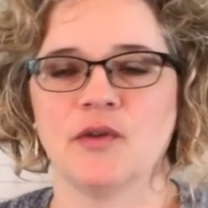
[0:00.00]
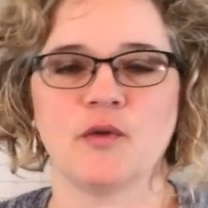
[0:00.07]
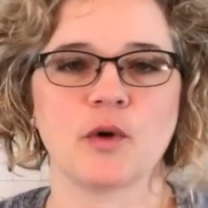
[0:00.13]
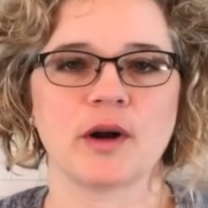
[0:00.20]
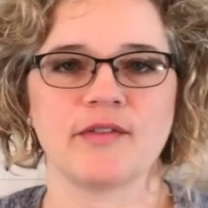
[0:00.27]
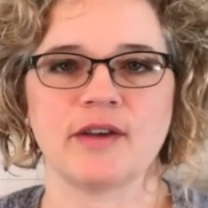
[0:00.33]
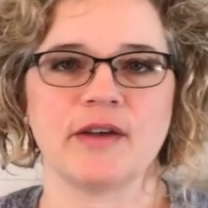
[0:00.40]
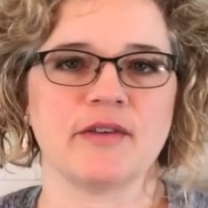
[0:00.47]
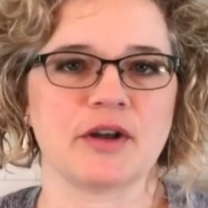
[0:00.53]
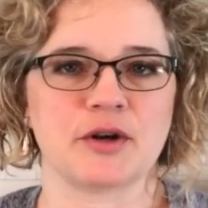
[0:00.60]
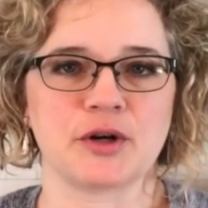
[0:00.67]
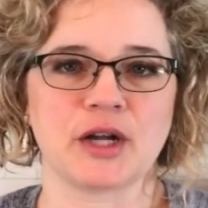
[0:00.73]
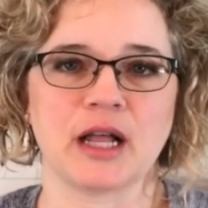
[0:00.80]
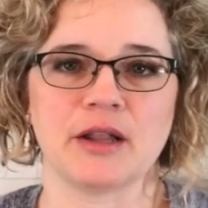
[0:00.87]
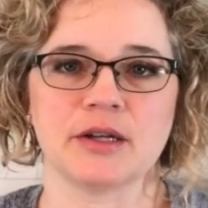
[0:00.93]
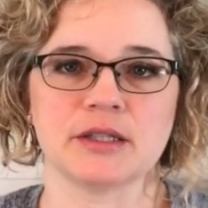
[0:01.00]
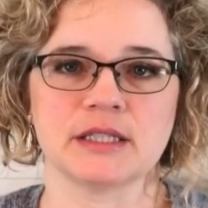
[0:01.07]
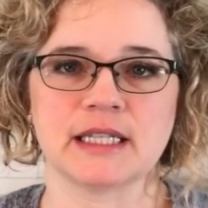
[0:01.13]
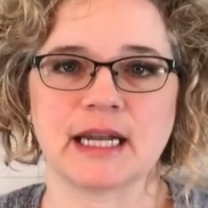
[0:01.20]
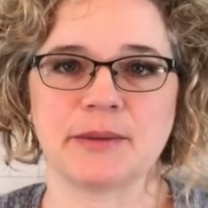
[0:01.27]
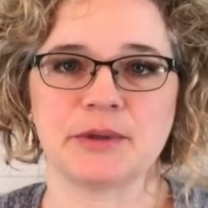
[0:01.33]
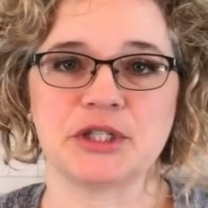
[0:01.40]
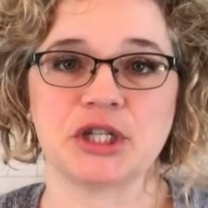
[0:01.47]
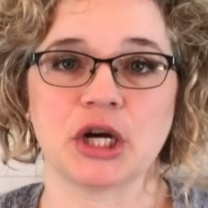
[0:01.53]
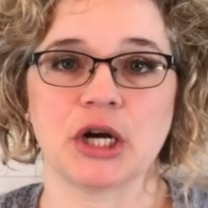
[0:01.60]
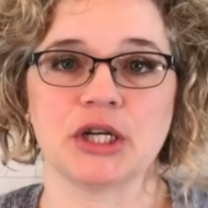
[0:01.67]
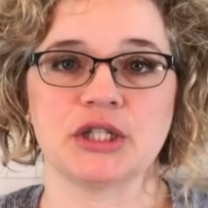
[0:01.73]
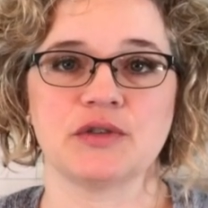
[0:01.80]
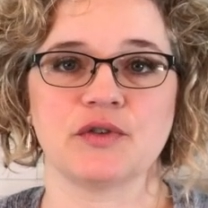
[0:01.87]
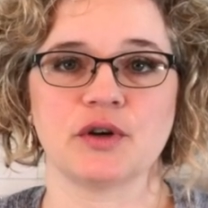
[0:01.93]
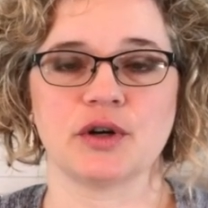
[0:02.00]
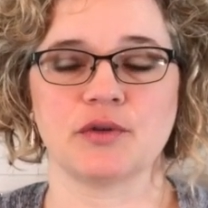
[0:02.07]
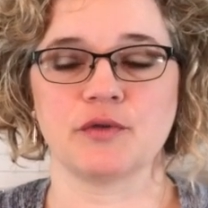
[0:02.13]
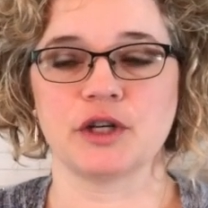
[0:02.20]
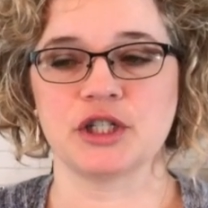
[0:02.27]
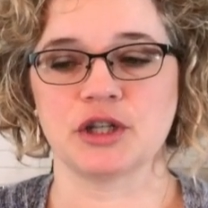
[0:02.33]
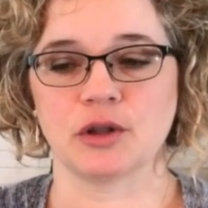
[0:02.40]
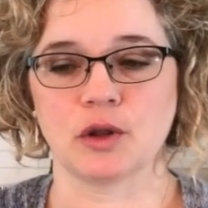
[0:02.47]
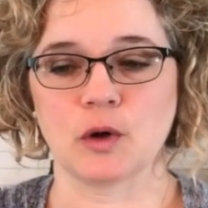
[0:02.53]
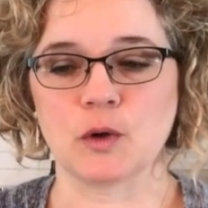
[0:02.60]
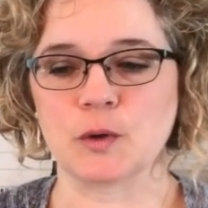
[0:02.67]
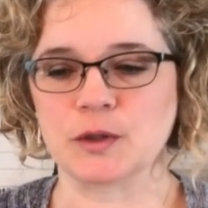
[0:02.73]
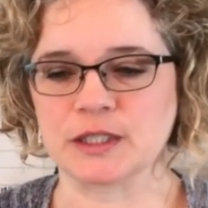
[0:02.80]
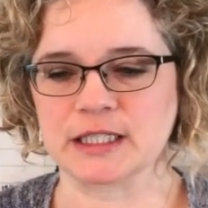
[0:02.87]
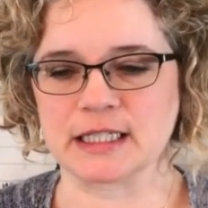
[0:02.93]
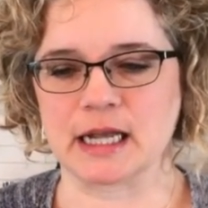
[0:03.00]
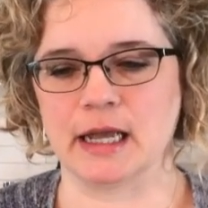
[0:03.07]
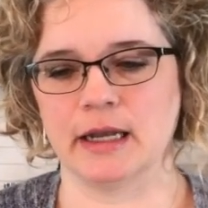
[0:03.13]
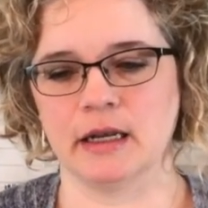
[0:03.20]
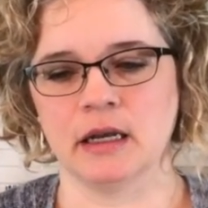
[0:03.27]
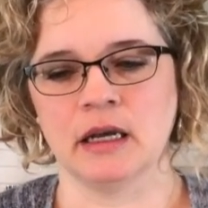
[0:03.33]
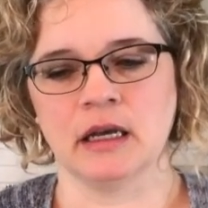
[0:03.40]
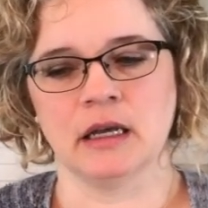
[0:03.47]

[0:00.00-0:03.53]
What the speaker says: $400 to $500 that I would charge for an original logo design.